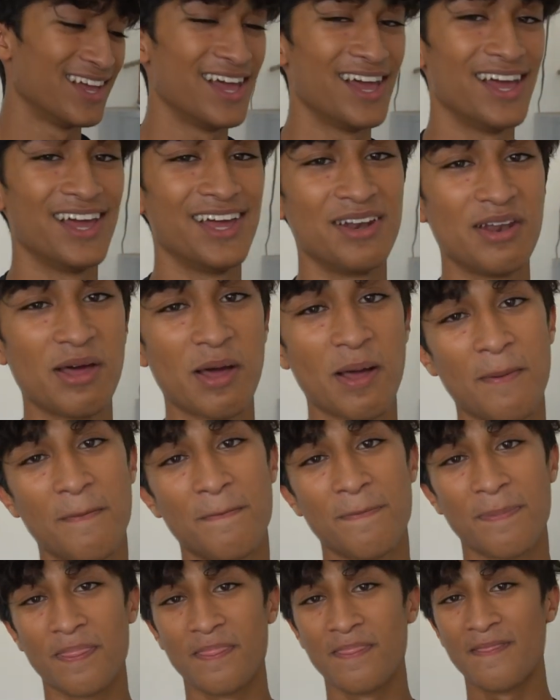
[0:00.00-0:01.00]
And
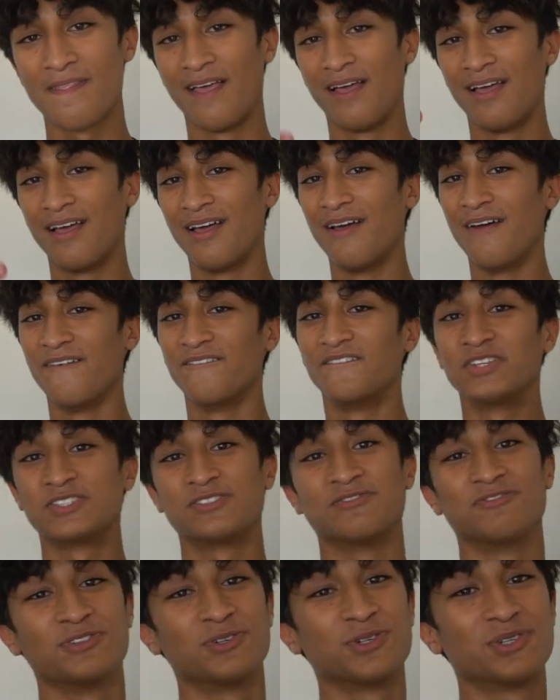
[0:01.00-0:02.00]
and
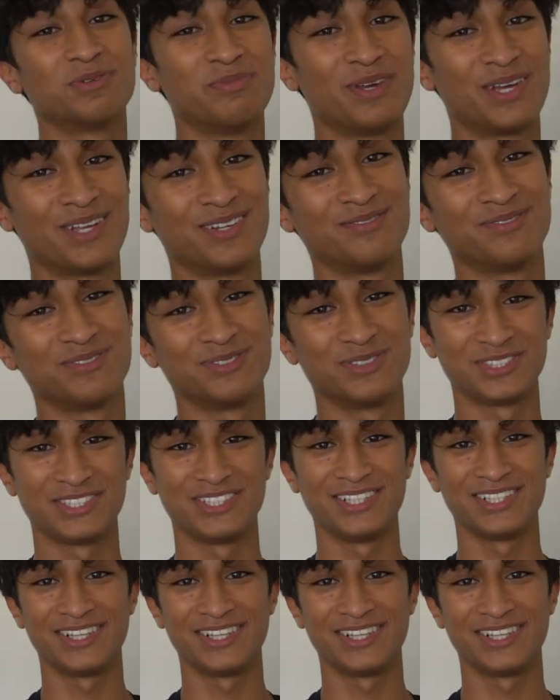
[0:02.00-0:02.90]
Florida man. We'll see